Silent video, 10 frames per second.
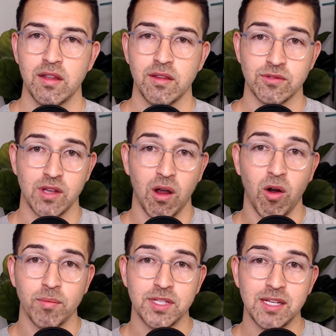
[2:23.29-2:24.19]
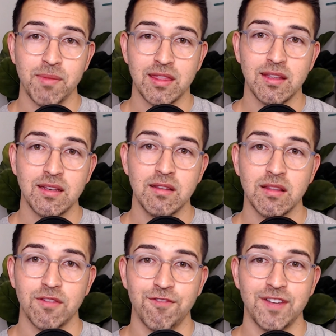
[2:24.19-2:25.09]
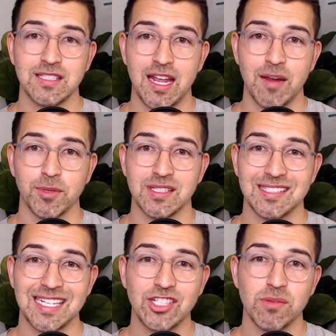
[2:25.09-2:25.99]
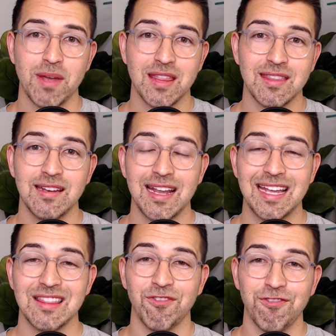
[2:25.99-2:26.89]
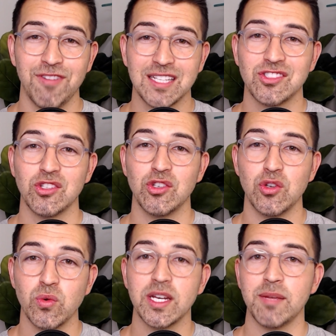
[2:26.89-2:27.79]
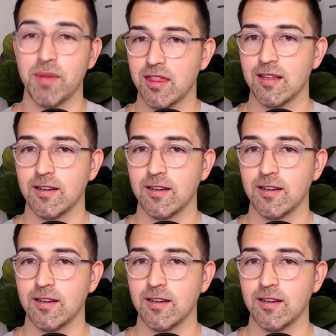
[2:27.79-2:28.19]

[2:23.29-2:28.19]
There's the RMD method, the fixed amortization method, and the fixed annuity method.